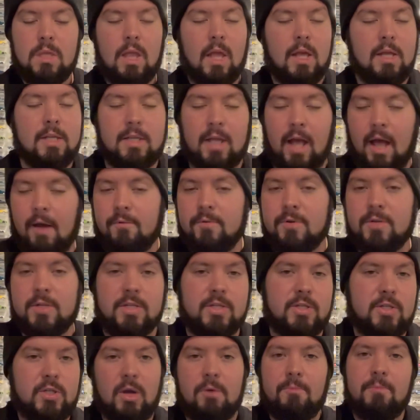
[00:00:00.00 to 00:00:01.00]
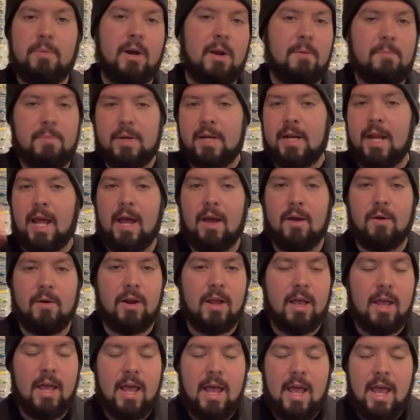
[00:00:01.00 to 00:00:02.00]
So I was just jumping up and down,
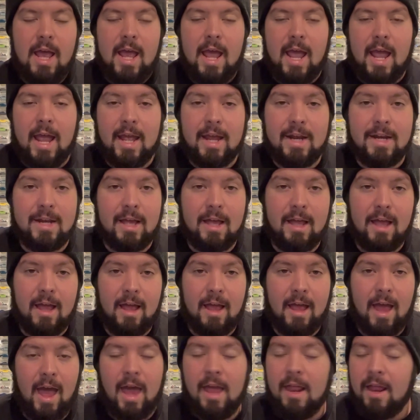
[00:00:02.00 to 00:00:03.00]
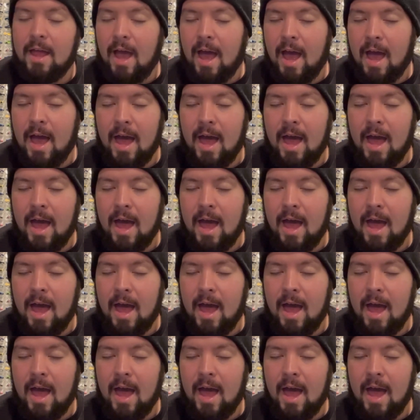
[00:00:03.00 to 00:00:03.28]
and I